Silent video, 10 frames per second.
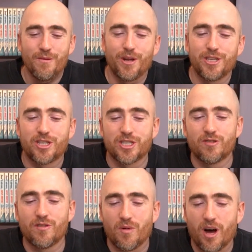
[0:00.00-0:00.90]
But it's just a
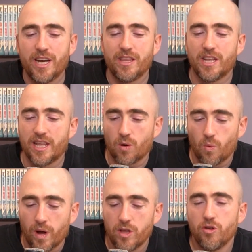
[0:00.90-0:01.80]
reminder that like
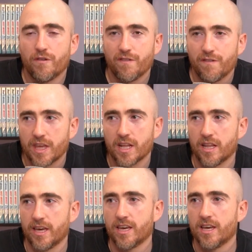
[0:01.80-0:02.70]
when you're
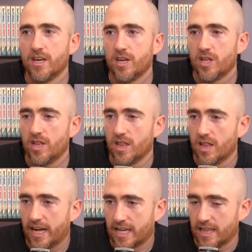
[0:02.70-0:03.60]
feeling
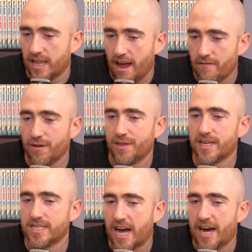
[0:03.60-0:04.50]
like everything
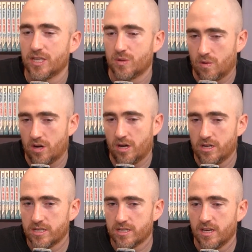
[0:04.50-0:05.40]
is at its
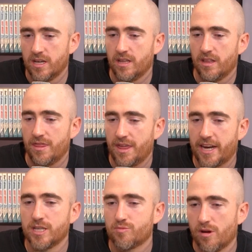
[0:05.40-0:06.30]
worst, that
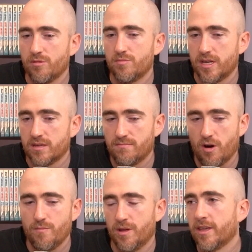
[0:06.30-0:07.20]
is probably the
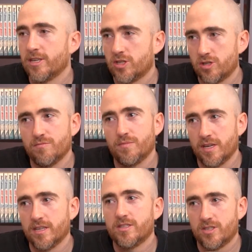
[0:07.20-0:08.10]
moment that you should
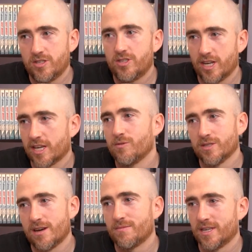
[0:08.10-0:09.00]
be checking what's
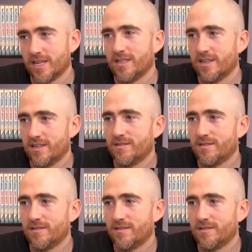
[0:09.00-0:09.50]
happening in the